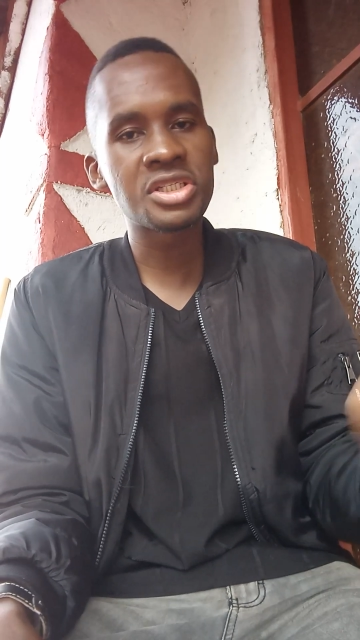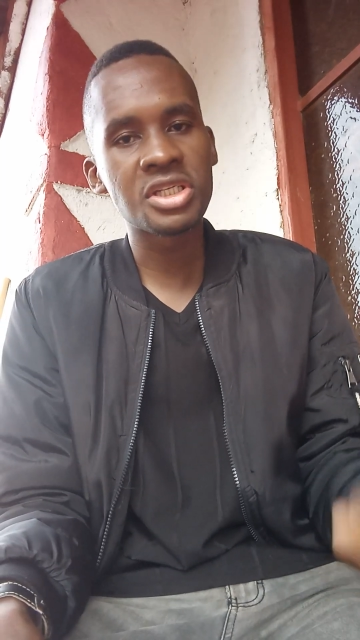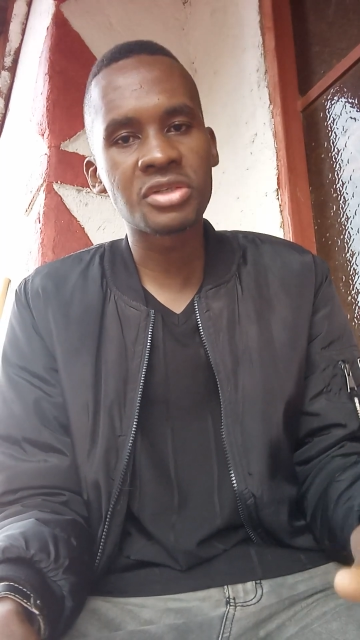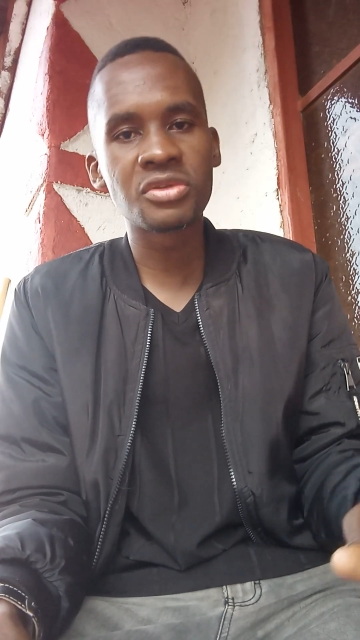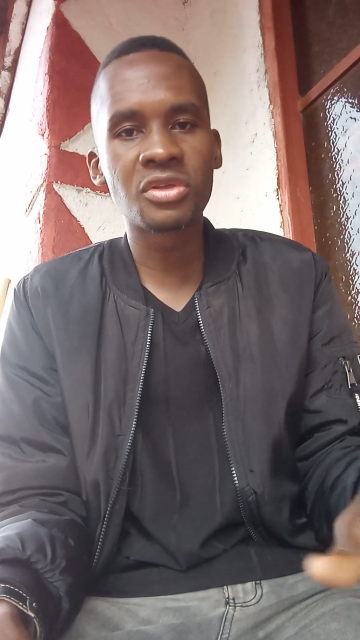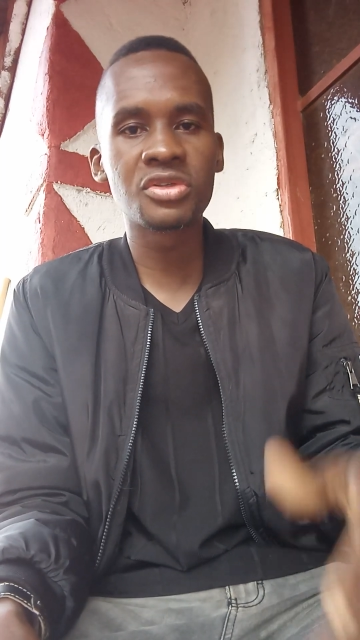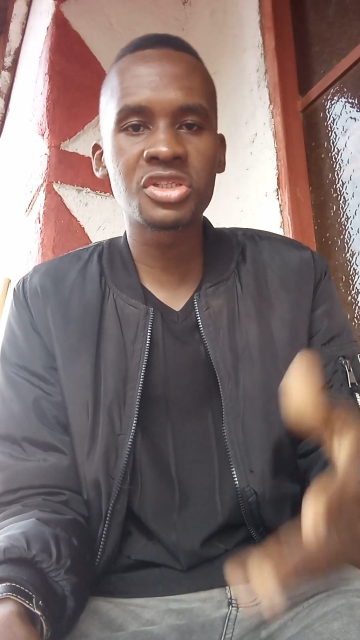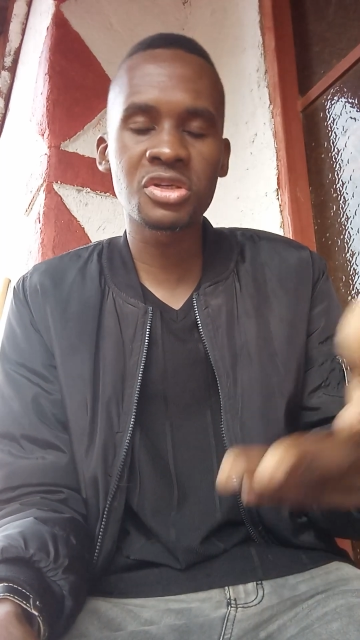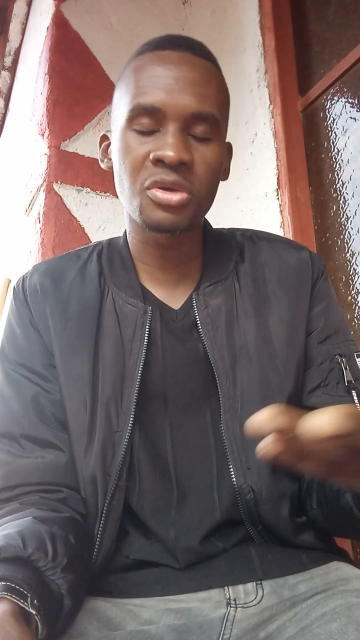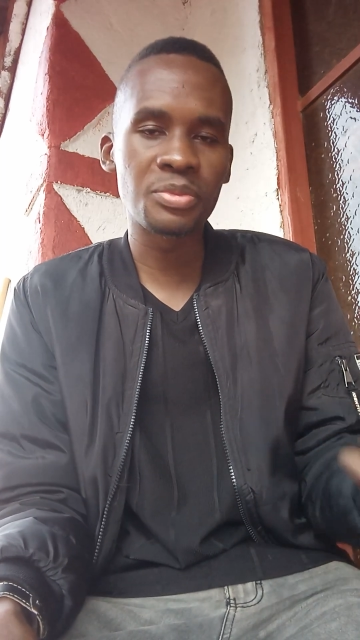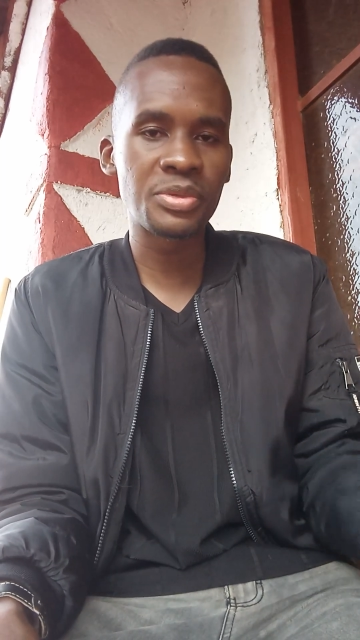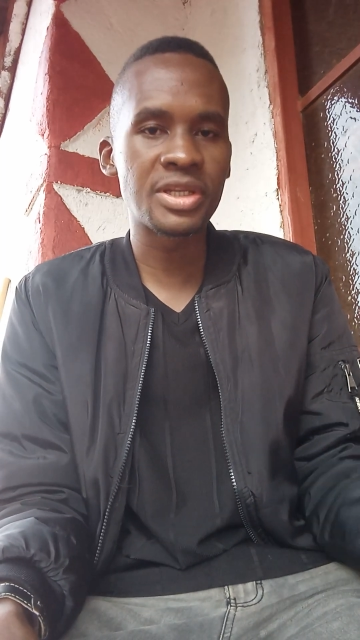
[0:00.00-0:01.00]
technology
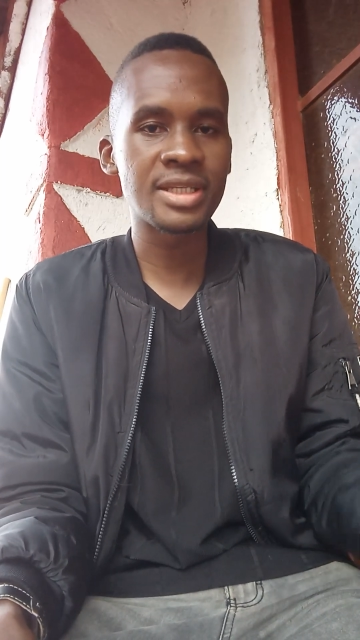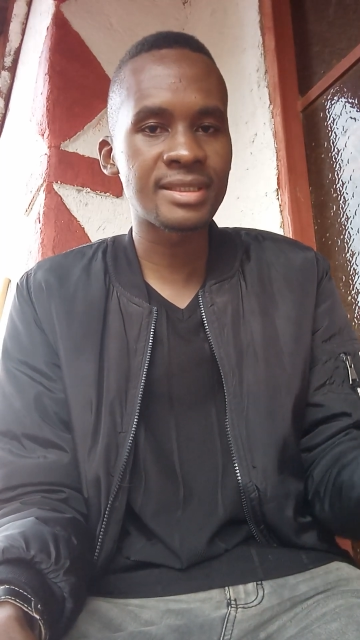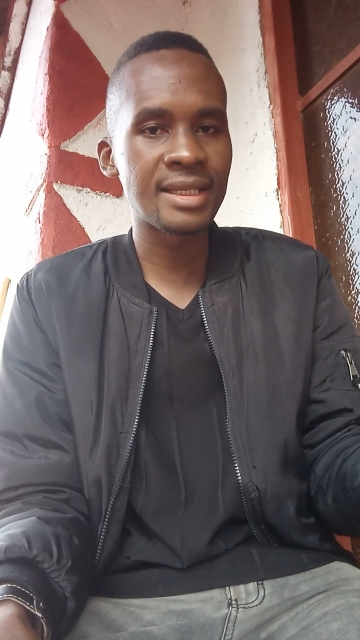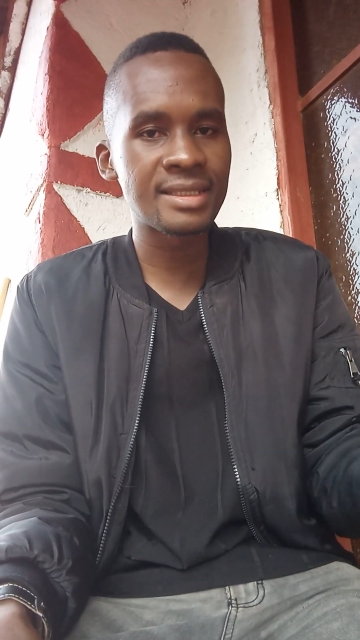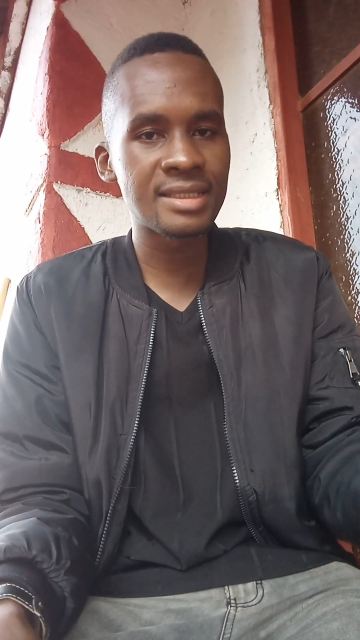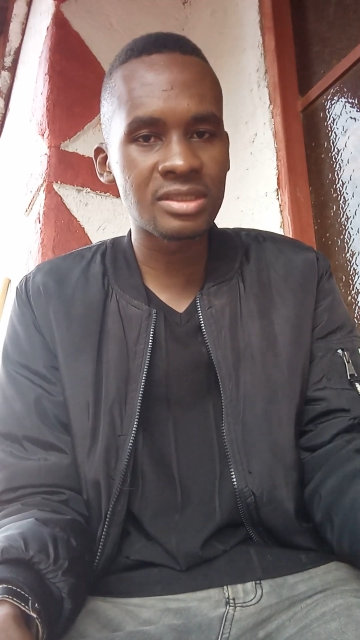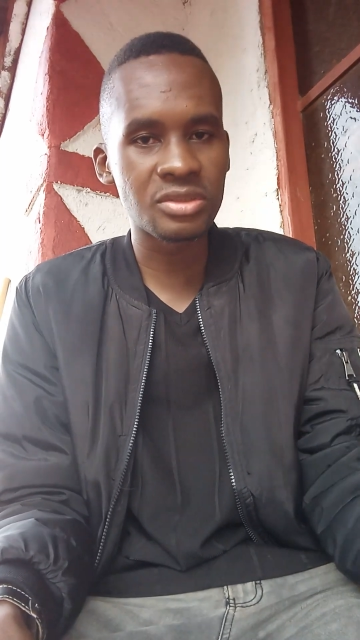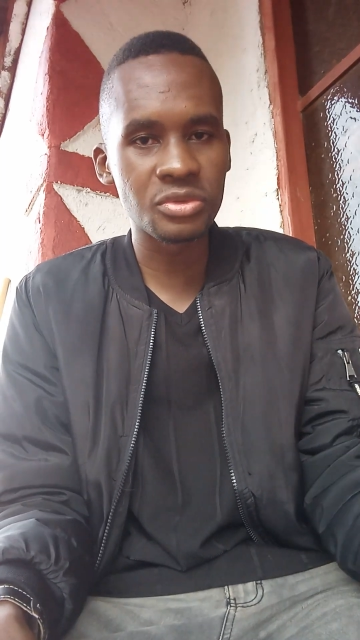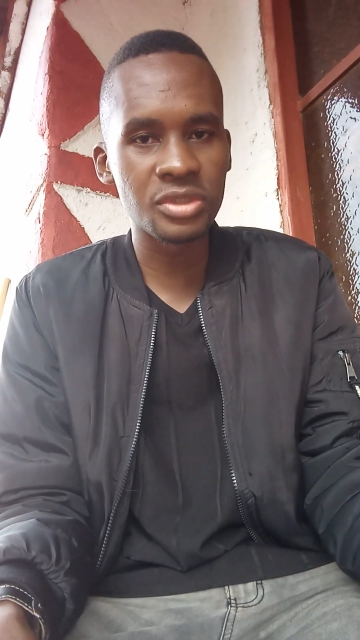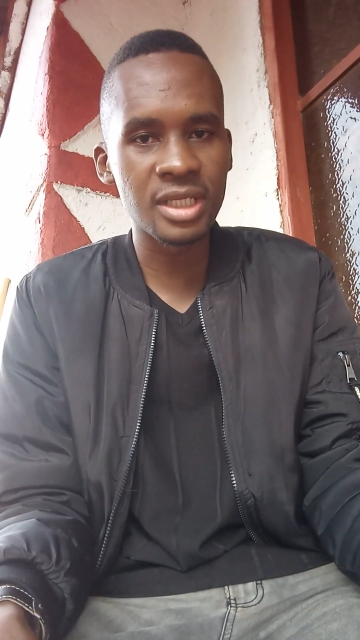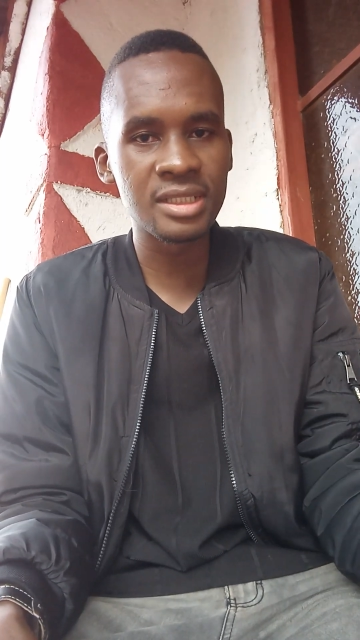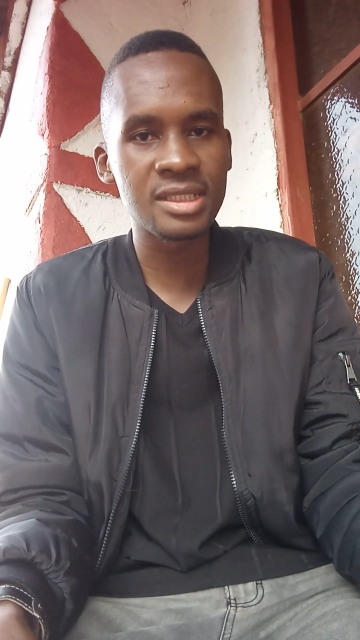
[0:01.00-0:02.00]
computer science
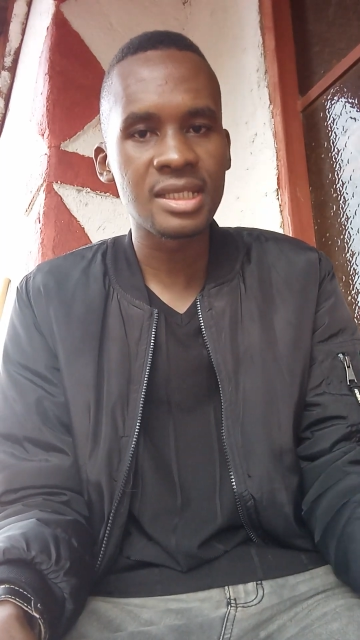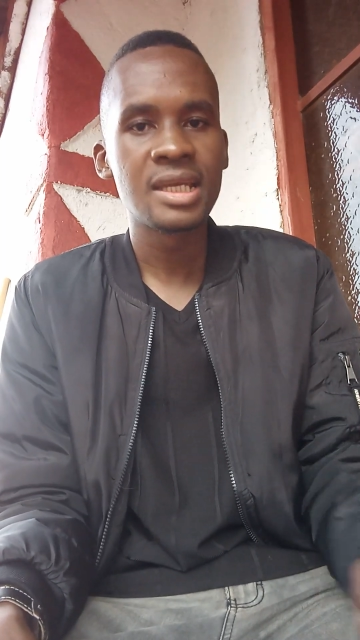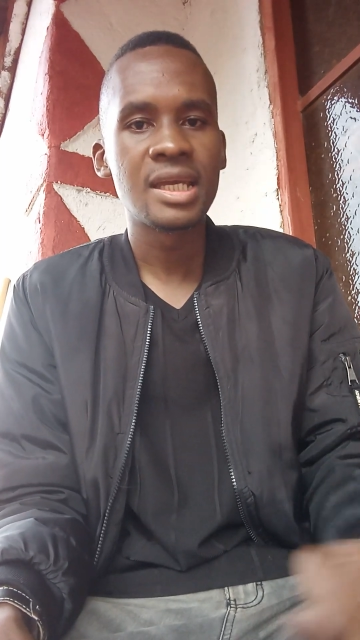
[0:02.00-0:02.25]
student,